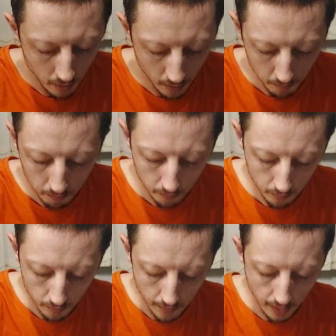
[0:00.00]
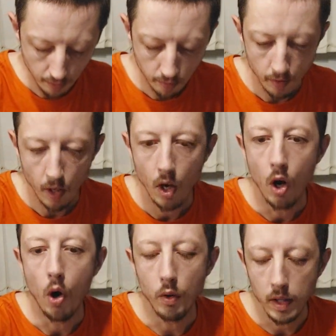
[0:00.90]
your device.
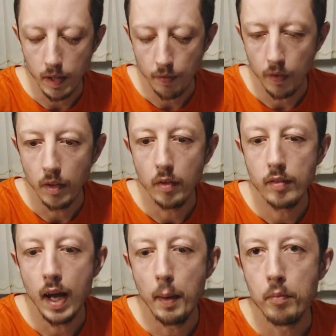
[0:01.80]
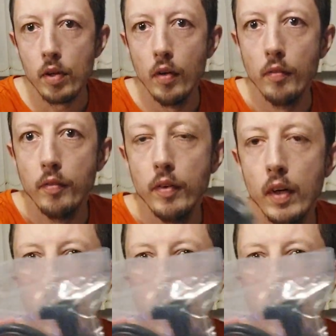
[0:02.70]
All your different types of